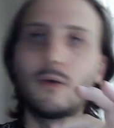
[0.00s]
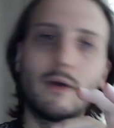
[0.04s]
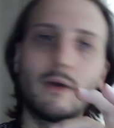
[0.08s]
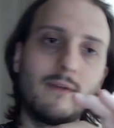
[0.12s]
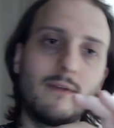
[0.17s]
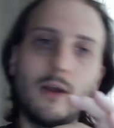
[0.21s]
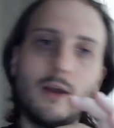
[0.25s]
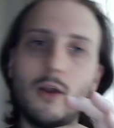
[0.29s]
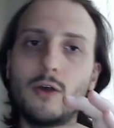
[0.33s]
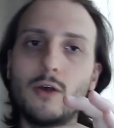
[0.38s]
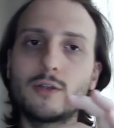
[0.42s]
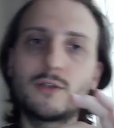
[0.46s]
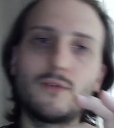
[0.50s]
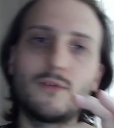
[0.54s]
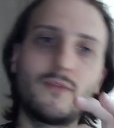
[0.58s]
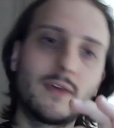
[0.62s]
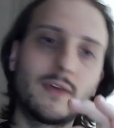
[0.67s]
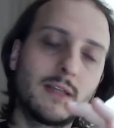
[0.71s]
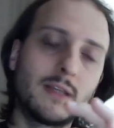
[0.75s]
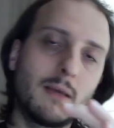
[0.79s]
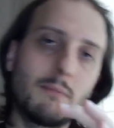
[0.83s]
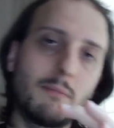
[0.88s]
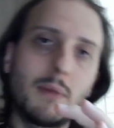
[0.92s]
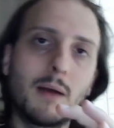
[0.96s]
lots of
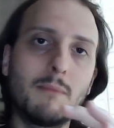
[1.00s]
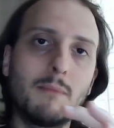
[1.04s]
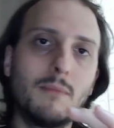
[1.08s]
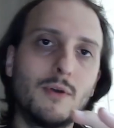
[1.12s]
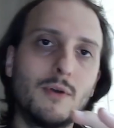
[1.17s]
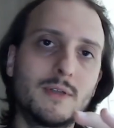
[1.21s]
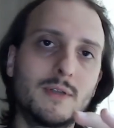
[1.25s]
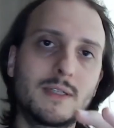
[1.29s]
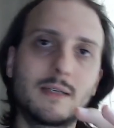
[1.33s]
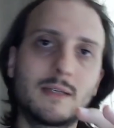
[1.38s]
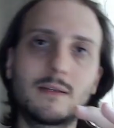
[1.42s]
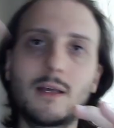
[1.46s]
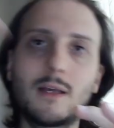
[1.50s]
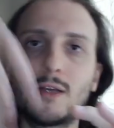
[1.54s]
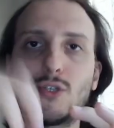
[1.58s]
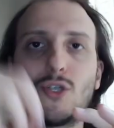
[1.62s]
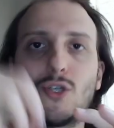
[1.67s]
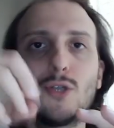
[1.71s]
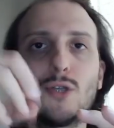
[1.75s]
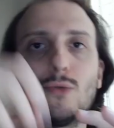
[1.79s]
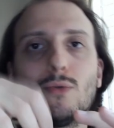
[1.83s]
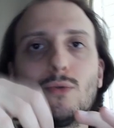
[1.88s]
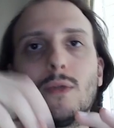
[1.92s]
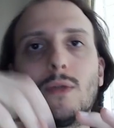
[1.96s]
other bubbles
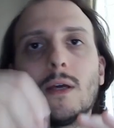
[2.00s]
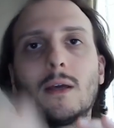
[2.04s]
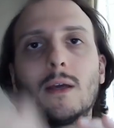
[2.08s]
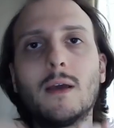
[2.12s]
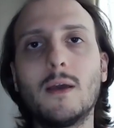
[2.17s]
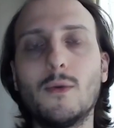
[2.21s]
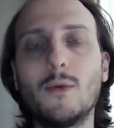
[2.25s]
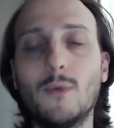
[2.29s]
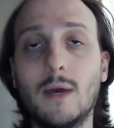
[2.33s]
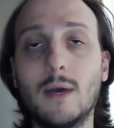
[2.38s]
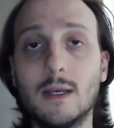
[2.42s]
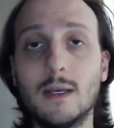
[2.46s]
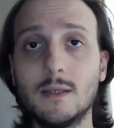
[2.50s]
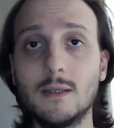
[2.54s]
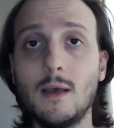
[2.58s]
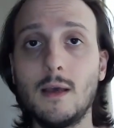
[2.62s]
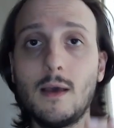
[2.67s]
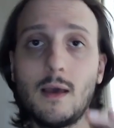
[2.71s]
attached to the green one.